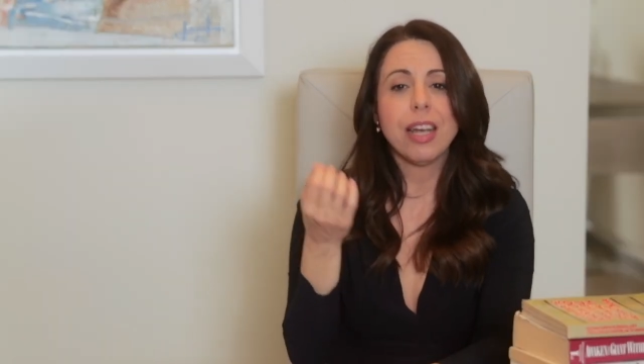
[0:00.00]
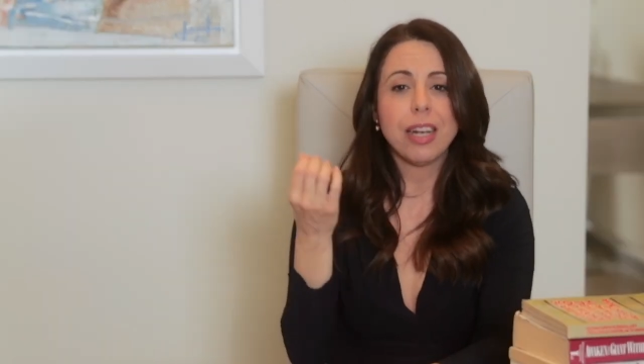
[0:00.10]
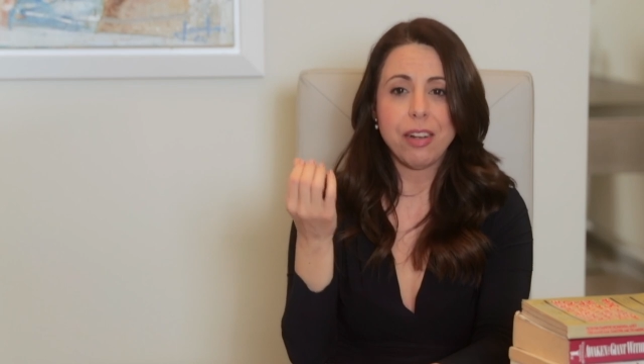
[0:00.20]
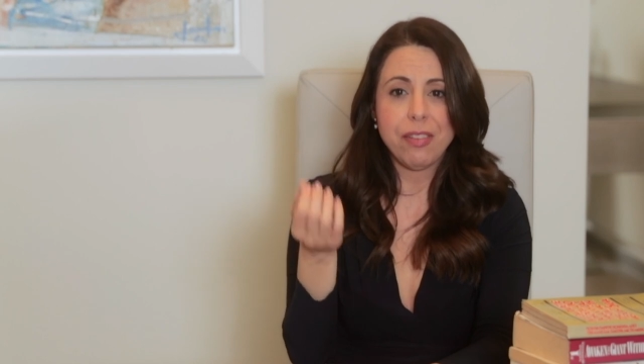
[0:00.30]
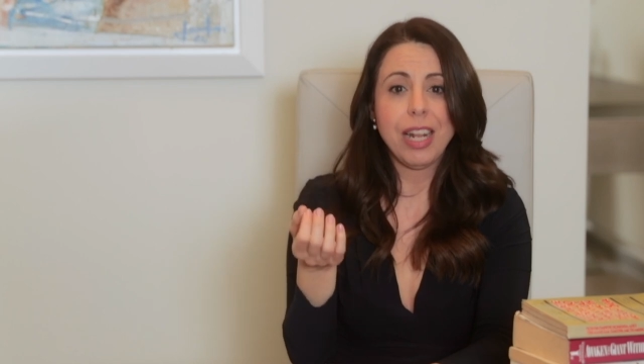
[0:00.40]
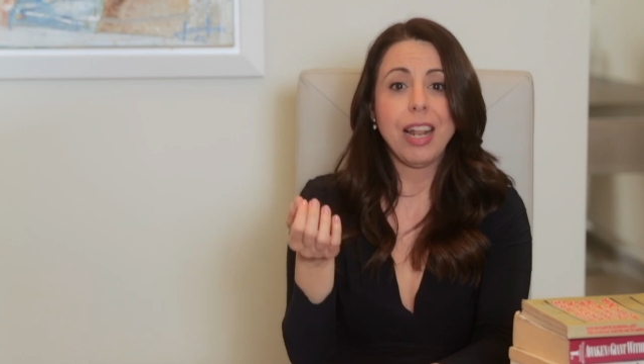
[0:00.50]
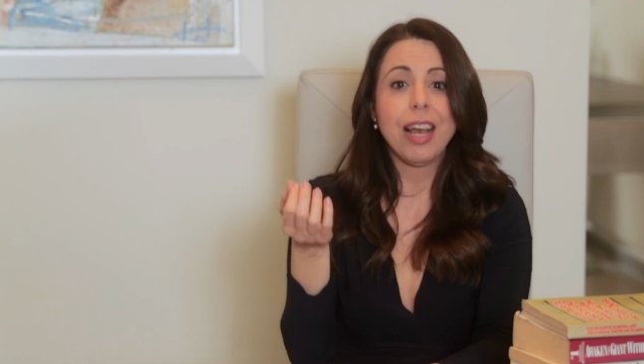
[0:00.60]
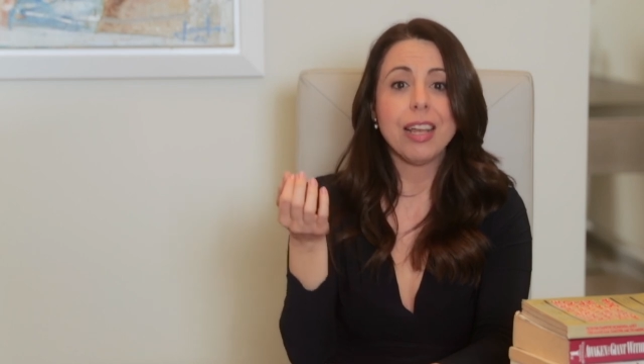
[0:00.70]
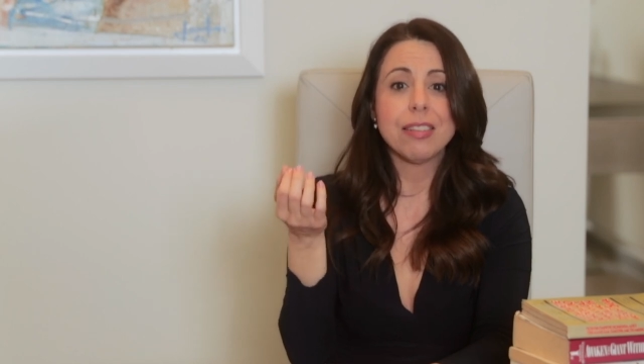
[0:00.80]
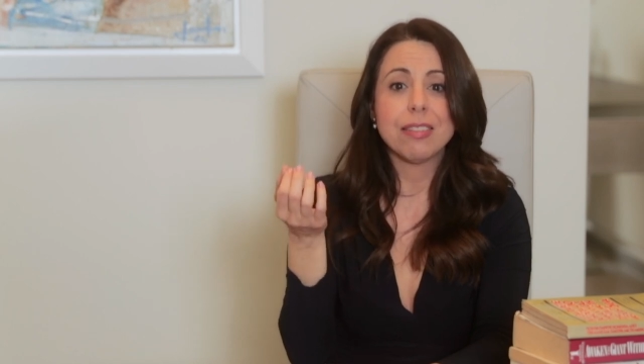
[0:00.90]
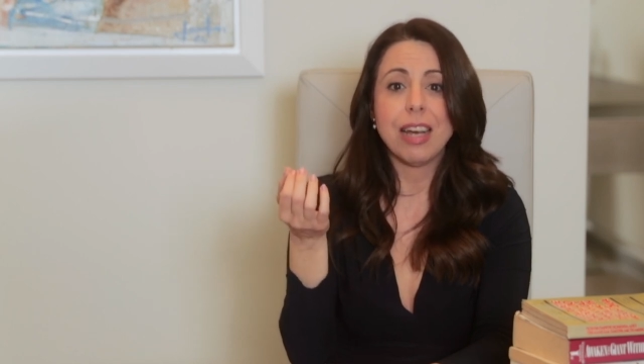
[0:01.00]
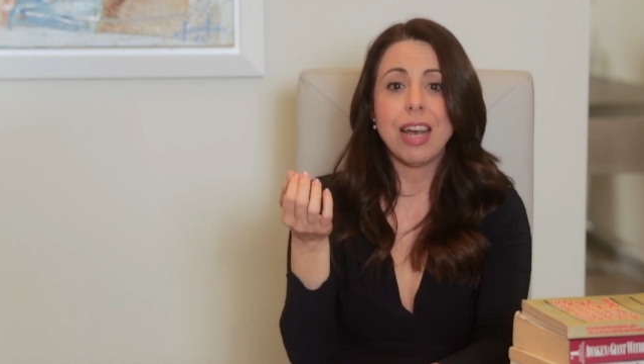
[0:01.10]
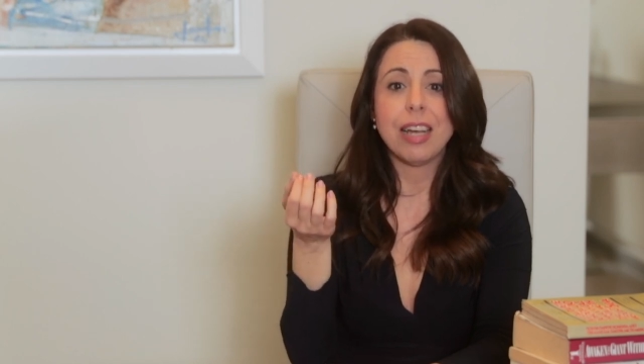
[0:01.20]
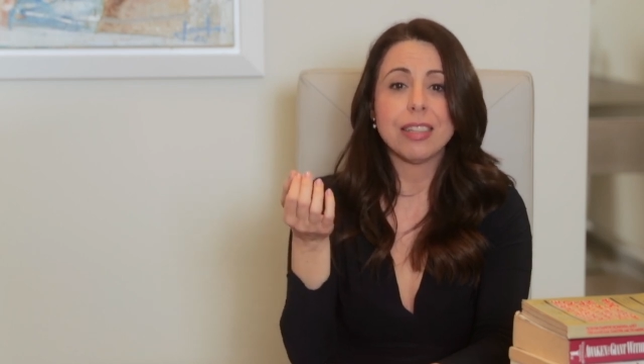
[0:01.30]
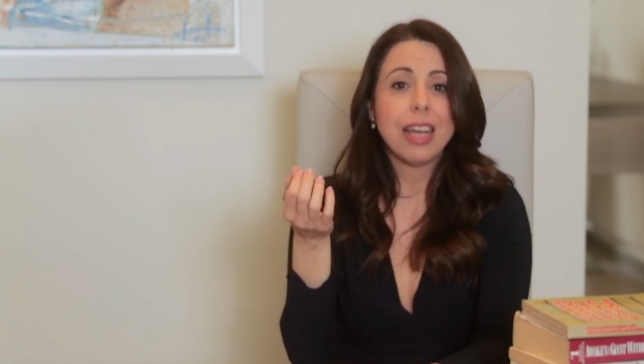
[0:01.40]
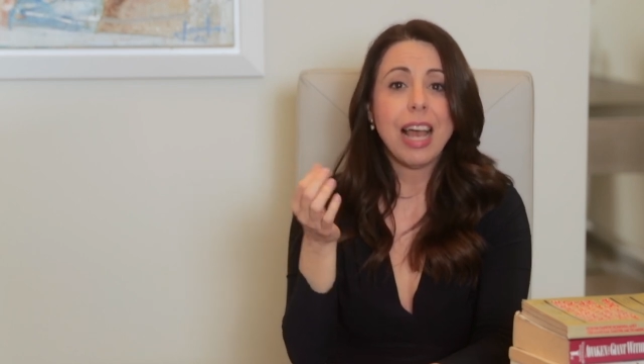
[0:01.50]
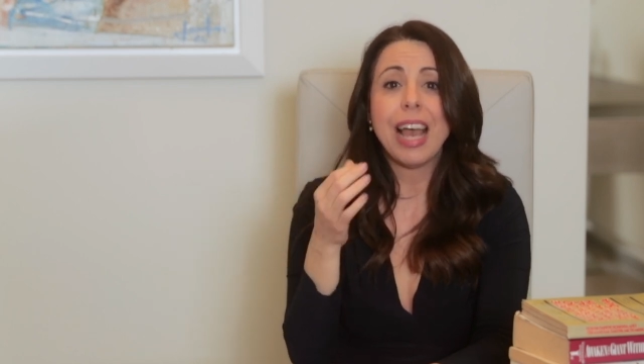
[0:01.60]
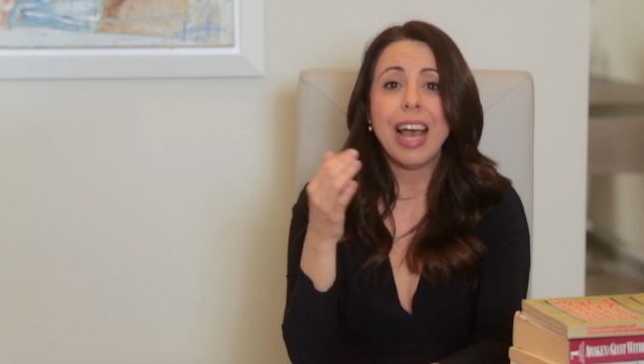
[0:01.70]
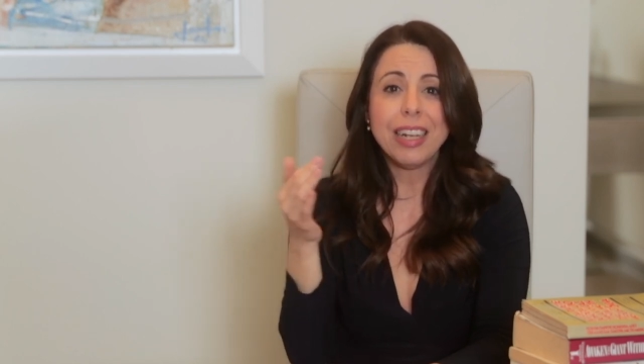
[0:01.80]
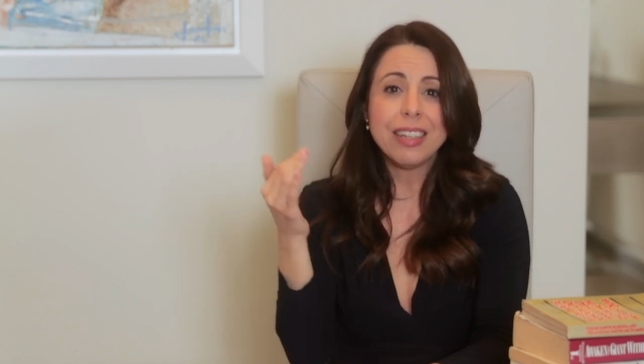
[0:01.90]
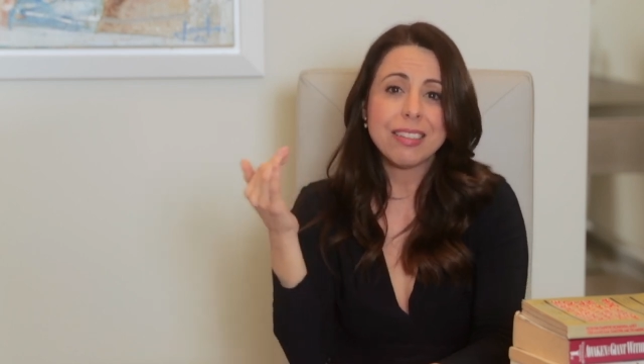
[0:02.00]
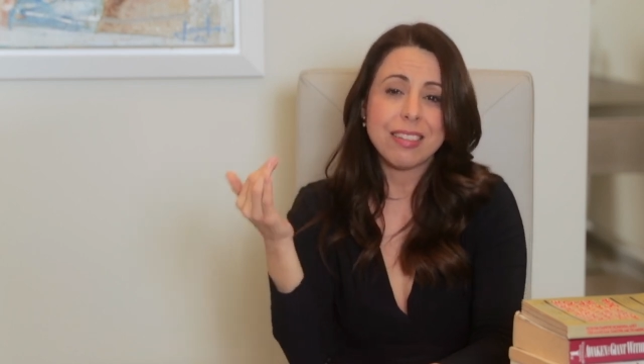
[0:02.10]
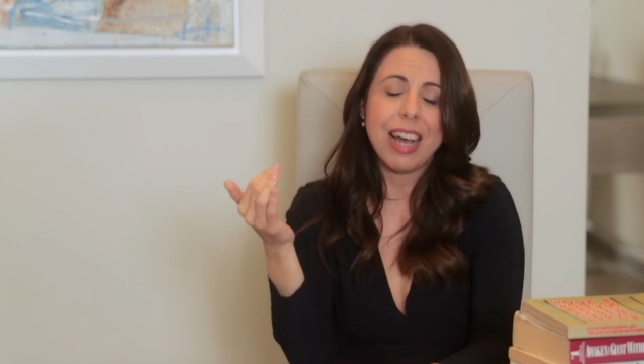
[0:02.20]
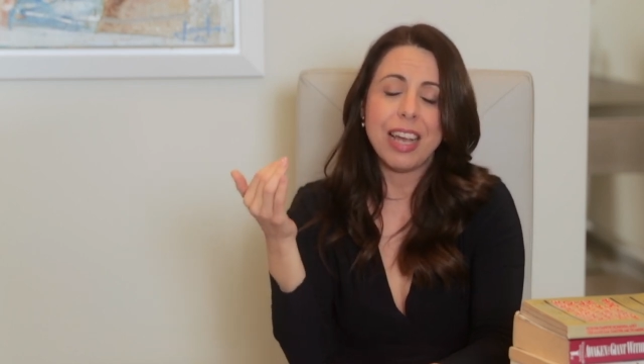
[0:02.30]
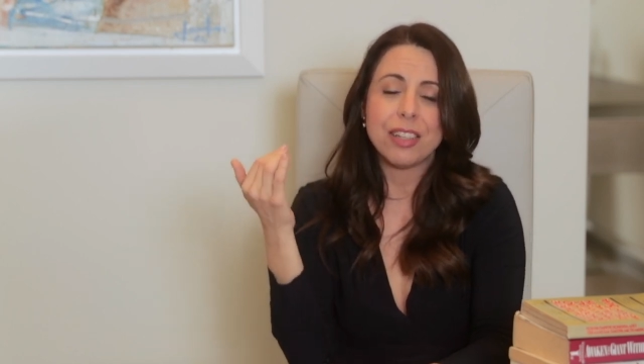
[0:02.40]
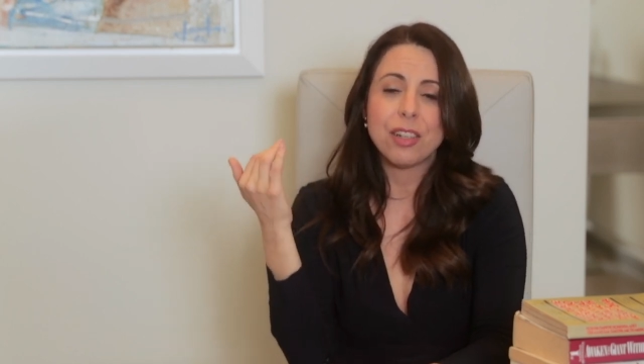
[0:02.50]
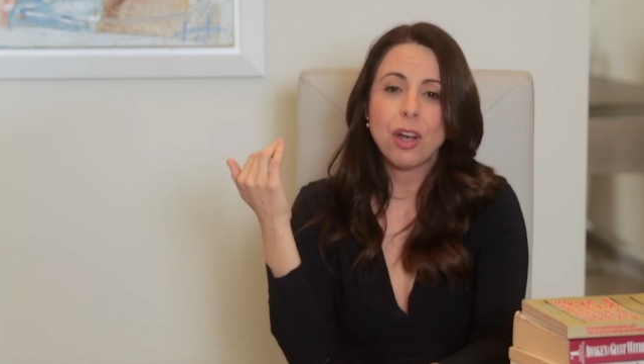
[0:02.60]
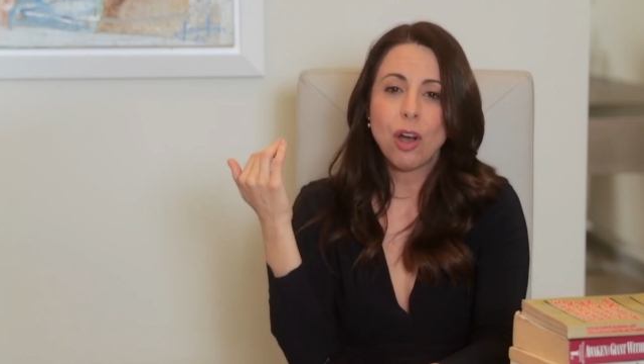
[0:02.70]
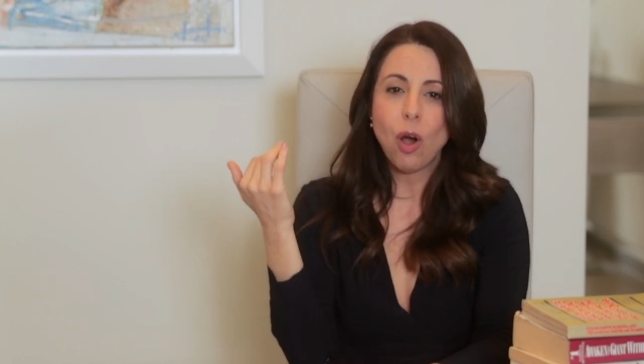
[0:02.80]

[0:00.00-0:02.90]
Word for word: and I realized that I had inside